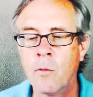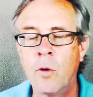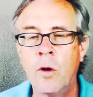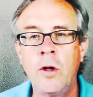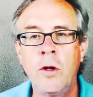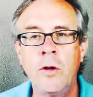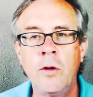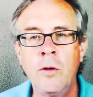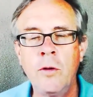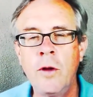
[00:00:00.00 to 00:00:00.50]

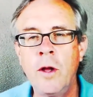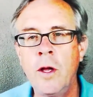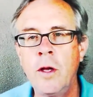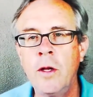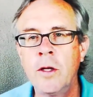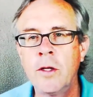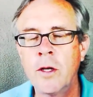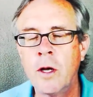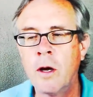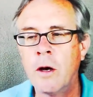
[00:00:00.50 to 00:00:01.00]
What do you do
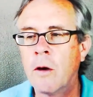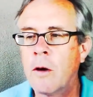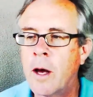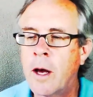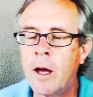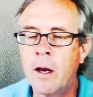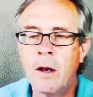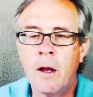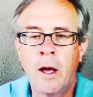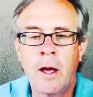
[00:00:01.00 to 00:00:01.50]
then? You say, oh,
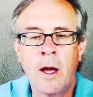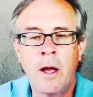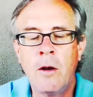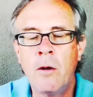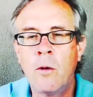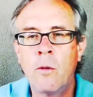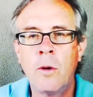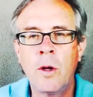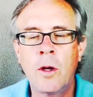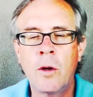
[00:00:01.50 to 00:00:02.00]
I got, I got
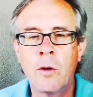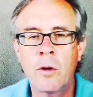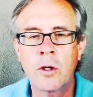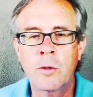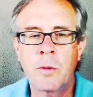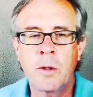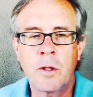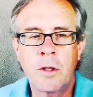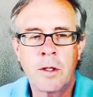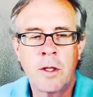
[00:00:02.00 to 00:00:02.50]
no
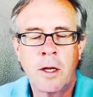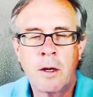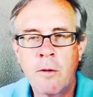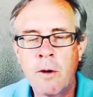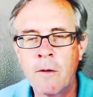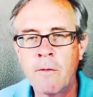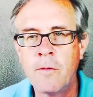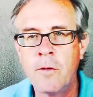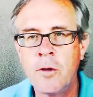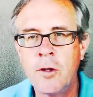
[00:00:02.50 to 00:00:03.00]
recourse but to take
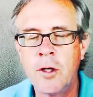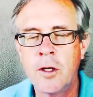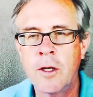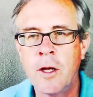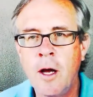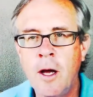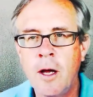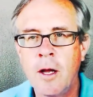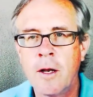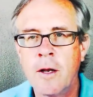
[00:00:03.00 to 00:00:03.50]
refuge in
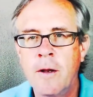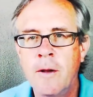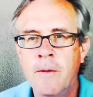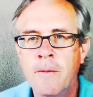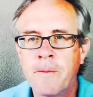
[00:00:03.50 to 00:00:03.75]
God.